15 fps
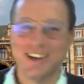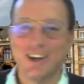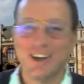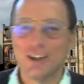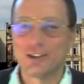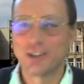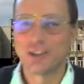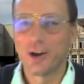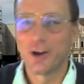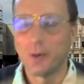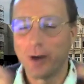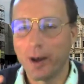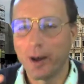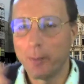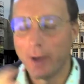
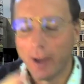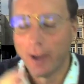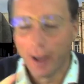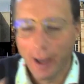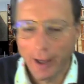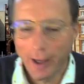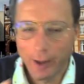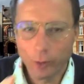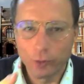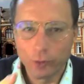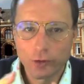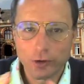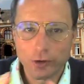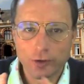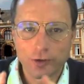So how
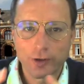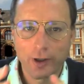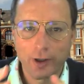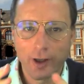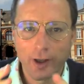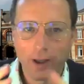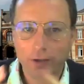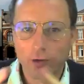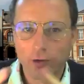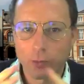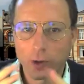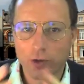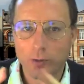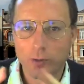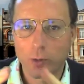does, so we've got
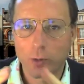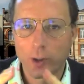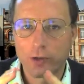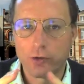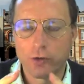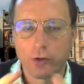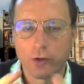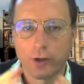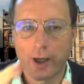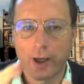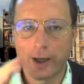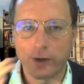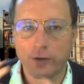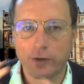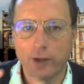some questions on how
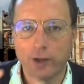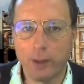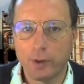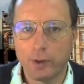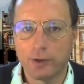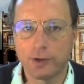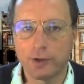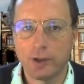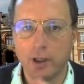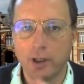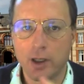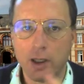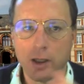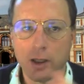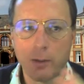does
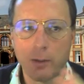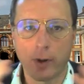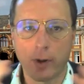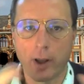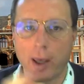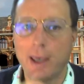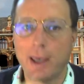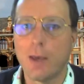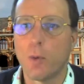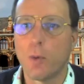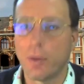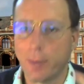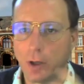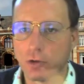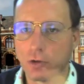MPC play with
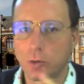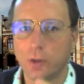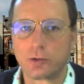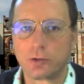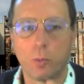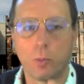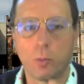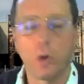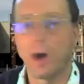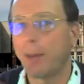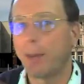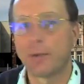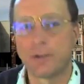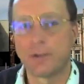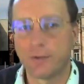post-quantum? What
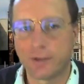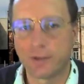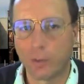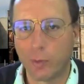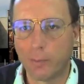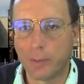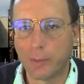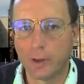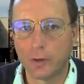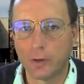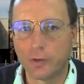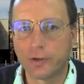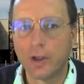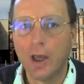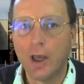happens if someone
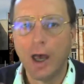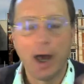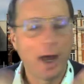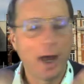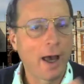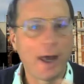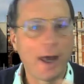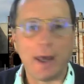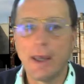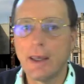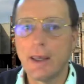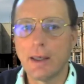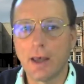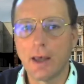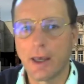builds
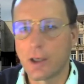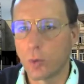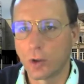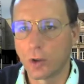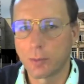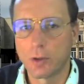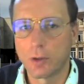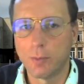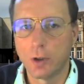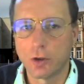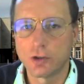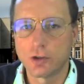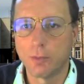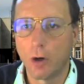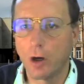a quantum computer
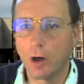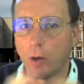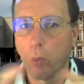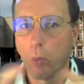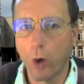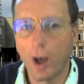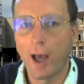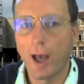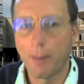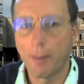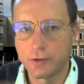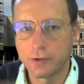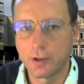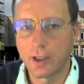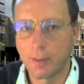tomorrow? What happens
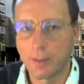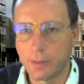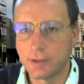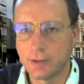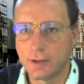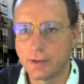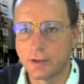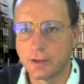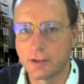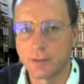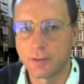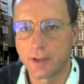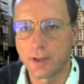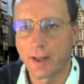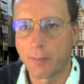to the MPC systems
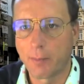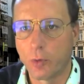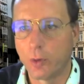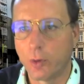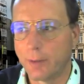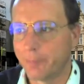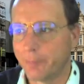at that point?